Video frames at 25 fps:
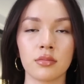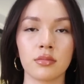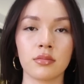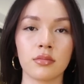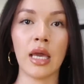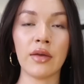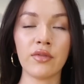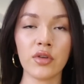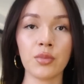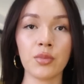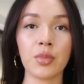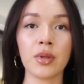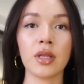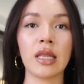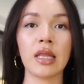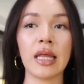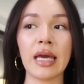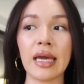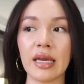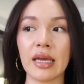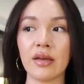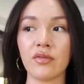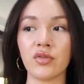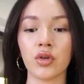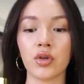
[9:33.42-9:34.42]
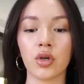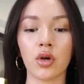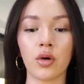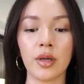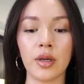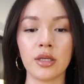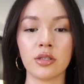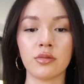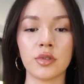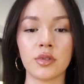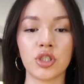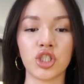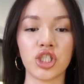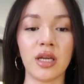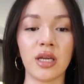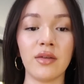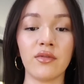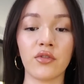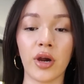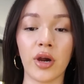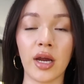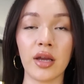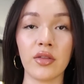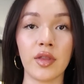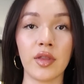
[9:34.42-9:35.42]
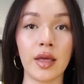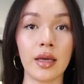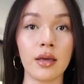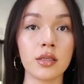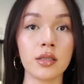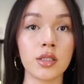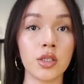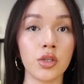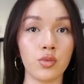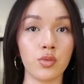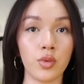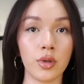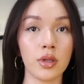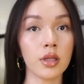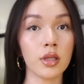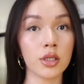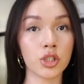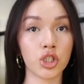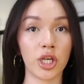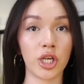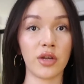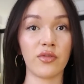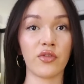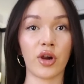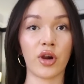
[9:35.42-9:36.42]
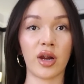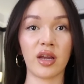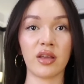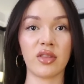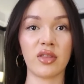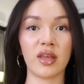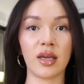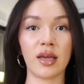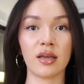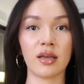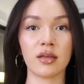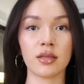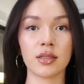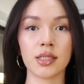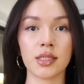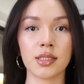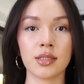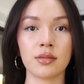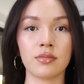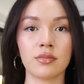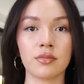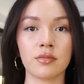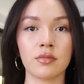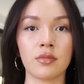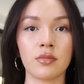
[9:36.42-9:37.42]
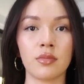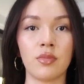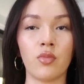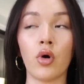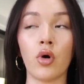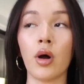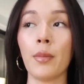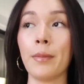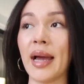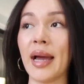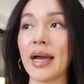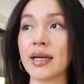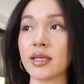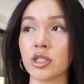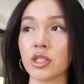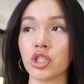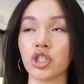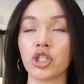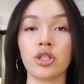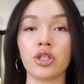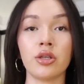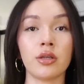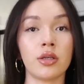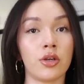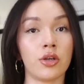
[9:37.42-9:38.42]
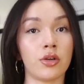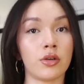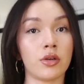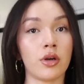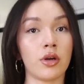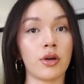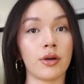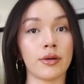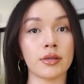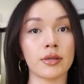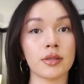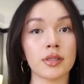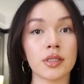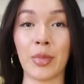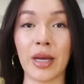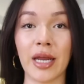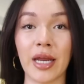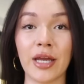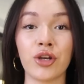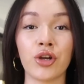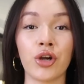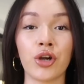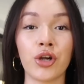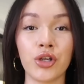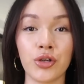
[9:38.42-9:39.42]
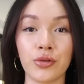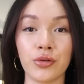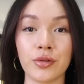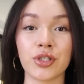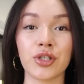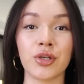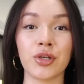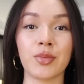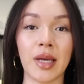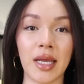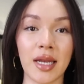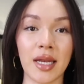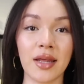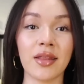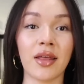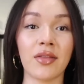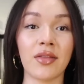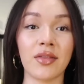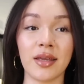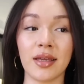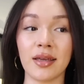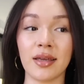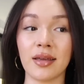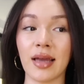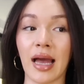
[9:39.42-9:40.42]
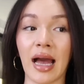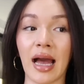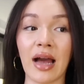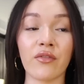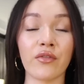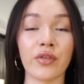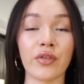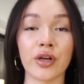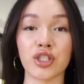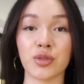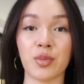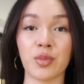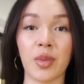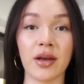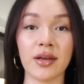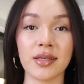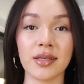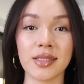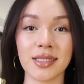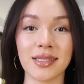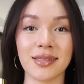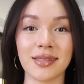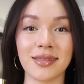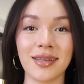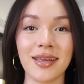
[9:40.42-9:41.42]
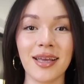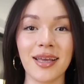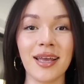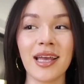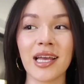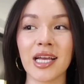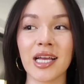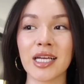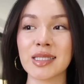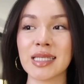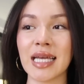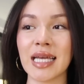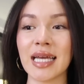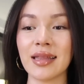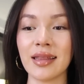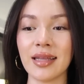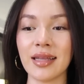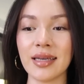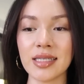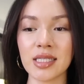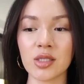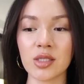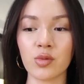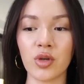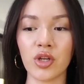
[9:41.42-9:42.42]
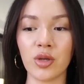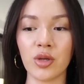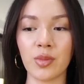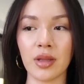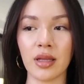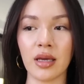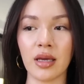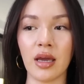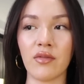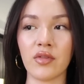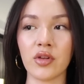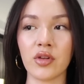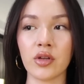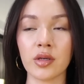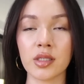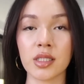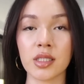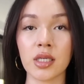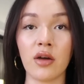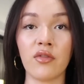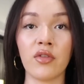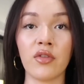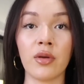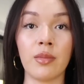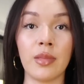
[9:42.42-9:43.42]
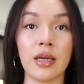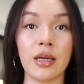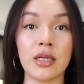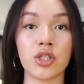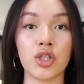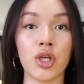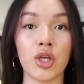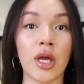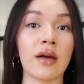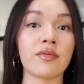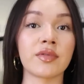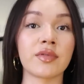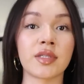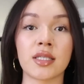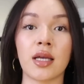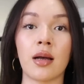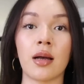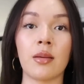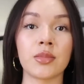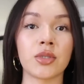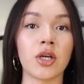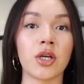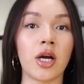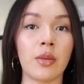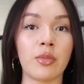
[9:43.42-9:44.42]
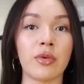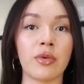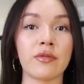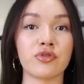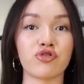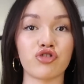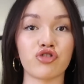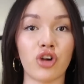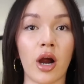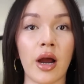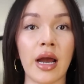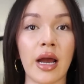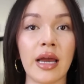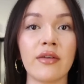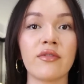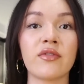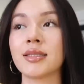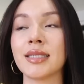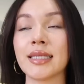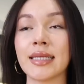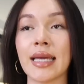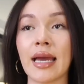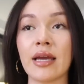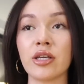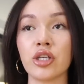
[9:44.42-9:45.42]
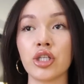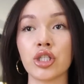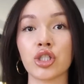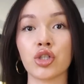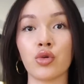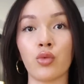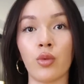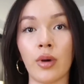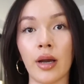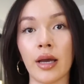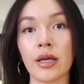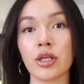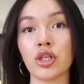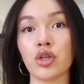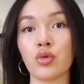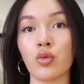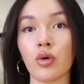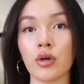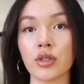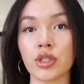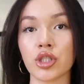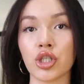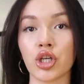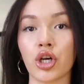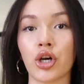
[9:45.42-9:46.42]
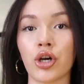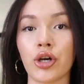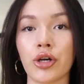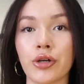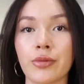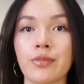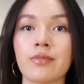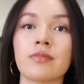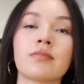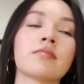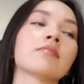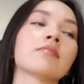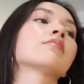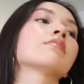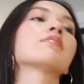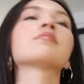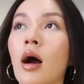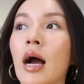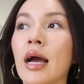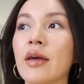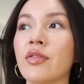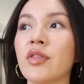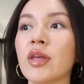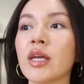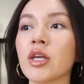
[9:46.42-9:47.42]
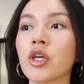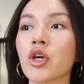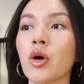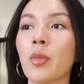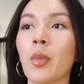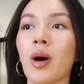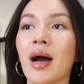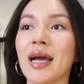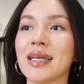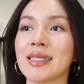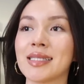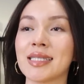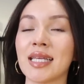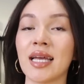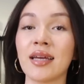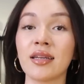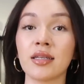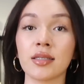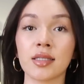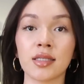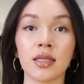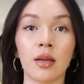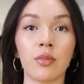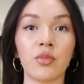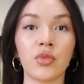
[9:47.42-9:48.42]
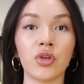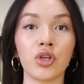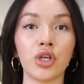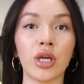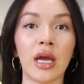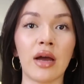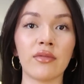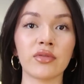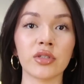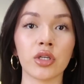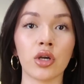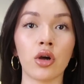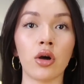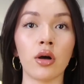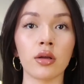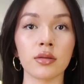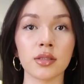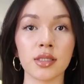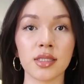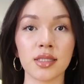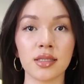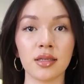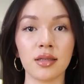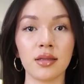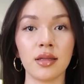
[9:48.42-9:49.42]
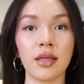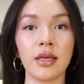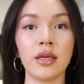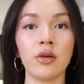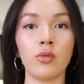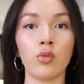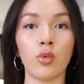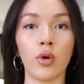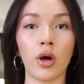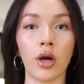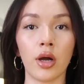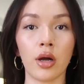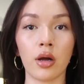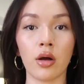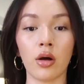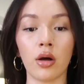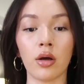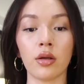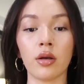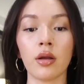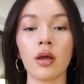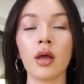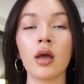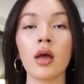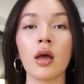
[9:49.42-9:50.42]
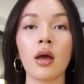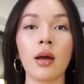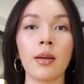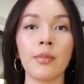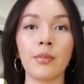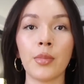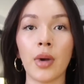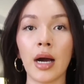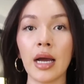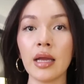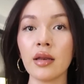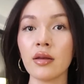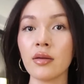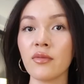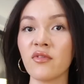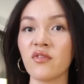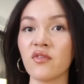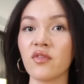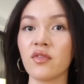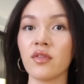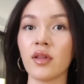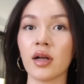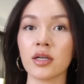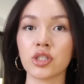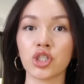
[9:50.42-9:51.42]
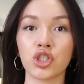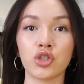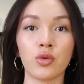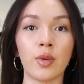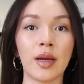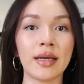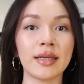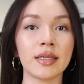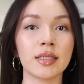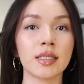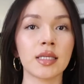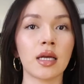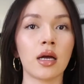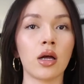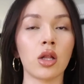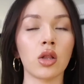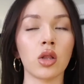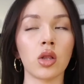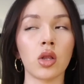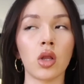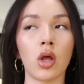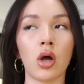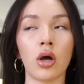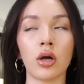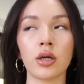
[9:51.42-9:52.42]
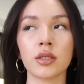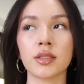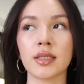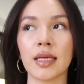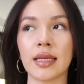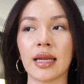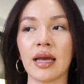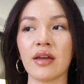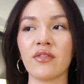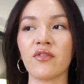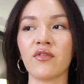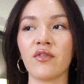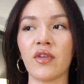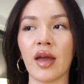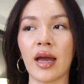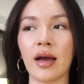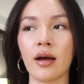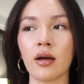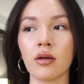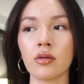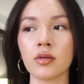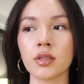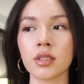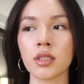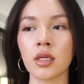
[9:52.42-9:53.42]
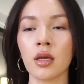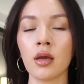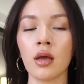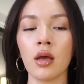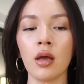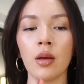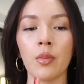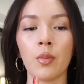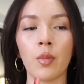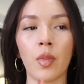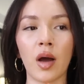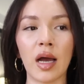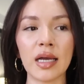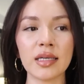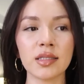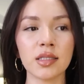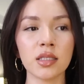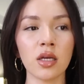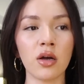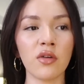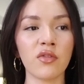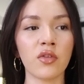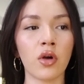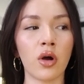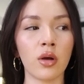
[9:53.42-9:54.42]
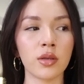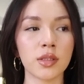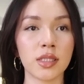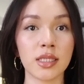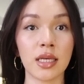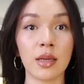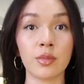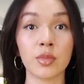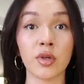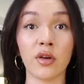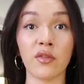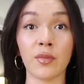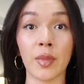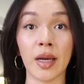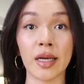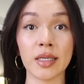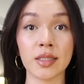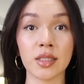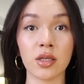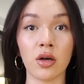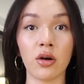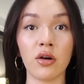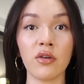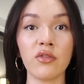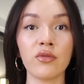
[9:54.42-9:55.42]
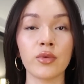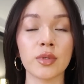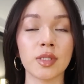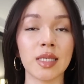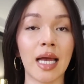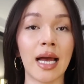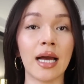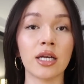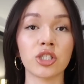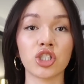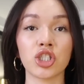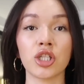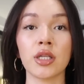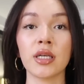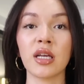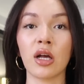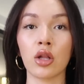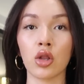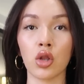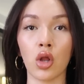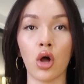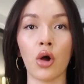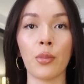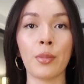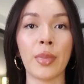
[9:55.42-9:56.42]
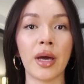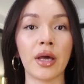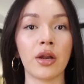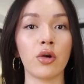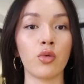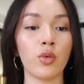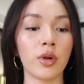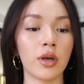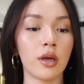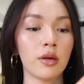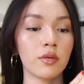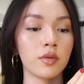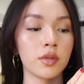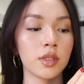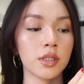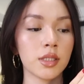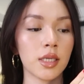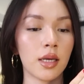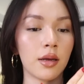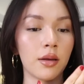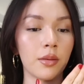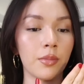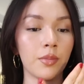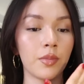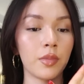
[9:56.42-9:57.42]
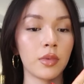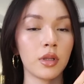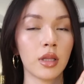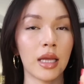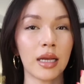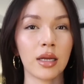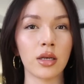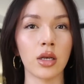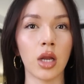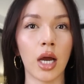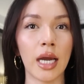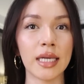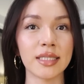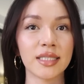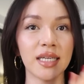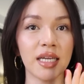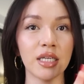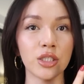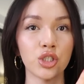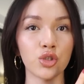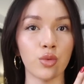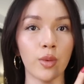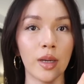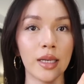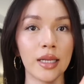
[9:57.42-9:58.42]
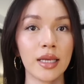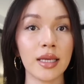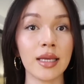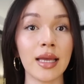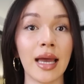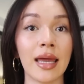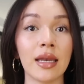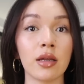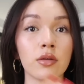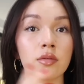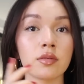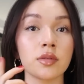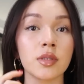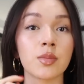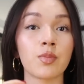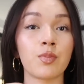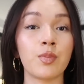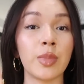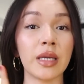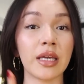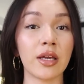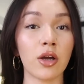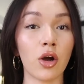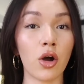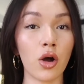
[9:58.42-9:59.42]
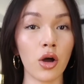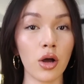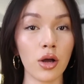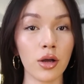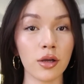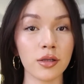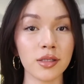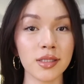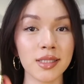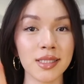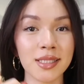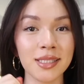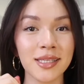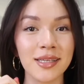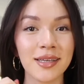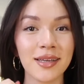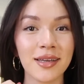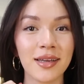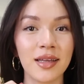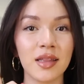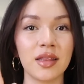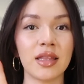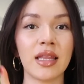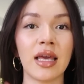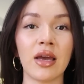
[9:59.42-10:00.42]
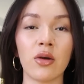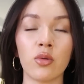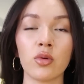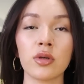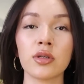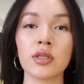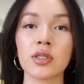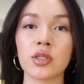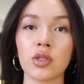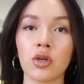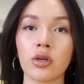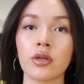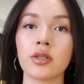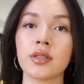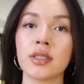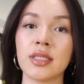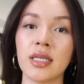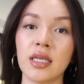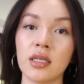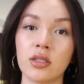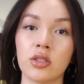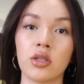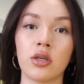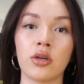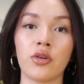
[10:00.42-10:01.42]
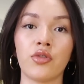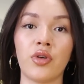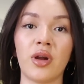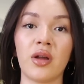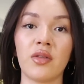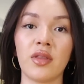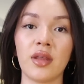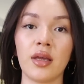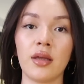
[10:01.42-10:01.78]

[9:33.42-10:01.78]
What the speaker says: If you believe you're going to achieve great things, you will achieve great things. What magnitude? Who knows? But I know you'll do better than the average person, because at least when you believe in yourself, it means you have some type of drive to get you to where you want to go. I think your mindset is something you have to constantly work on. Mine fluctuates a lot, and I found my self-concept of myself was actually a lot better when I was like 19, 20, and it was because there was no TikTok around